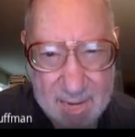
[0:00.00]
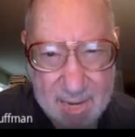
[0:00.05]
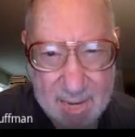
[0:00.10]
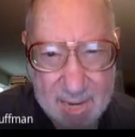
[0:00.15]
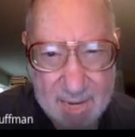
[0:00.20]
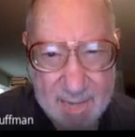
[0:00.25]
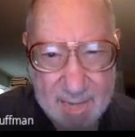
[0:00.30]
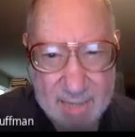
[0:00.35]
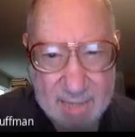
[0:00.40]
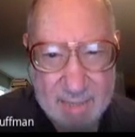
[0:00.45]

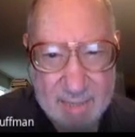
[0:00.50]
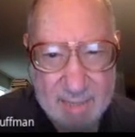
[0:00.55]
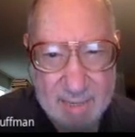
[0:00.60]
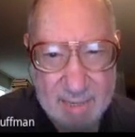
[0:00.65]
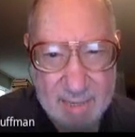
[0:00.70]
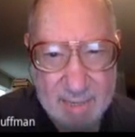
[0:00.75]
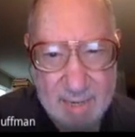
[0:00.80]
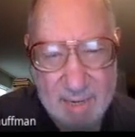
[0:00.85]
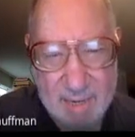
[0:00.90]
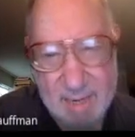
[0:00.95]
And
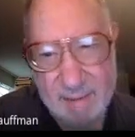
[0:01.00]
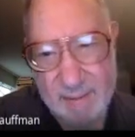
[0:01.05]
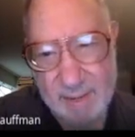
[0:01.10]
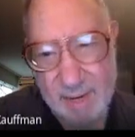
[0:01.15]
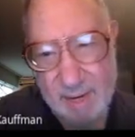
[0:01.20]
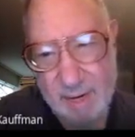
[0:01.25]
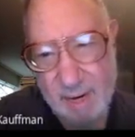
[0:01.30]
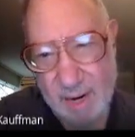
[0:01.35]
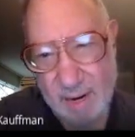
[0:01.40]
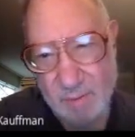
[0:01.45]

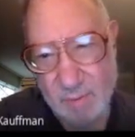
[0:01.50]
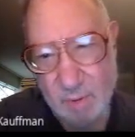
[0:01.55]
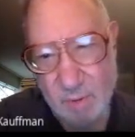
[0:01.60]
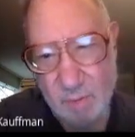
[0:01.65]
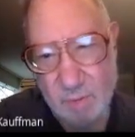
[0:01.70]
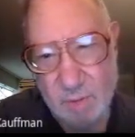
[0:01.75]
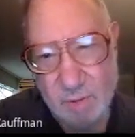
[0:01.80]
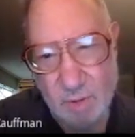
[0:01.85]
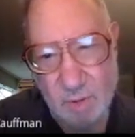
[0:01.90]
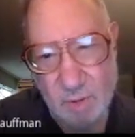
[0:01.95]
then I
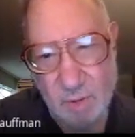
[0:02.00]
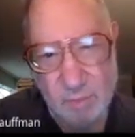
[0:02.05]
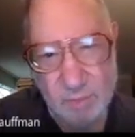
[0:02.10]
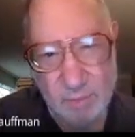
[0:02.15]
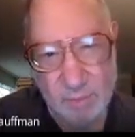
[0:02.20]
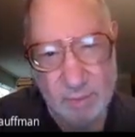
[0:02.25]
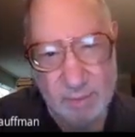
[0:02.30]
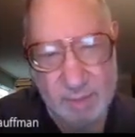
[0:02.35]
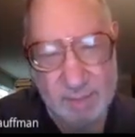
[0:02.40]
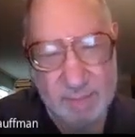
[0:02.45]
won't go
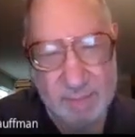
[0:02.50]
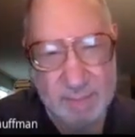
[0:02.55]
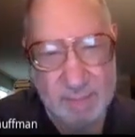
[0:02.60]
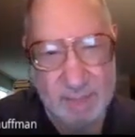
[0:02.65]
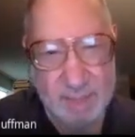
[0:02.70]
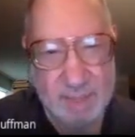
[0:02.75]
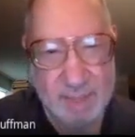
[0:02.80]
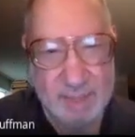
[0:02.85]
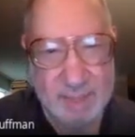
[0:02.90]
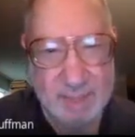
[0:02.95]
through it,
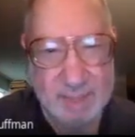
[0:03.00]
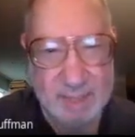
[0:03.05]
but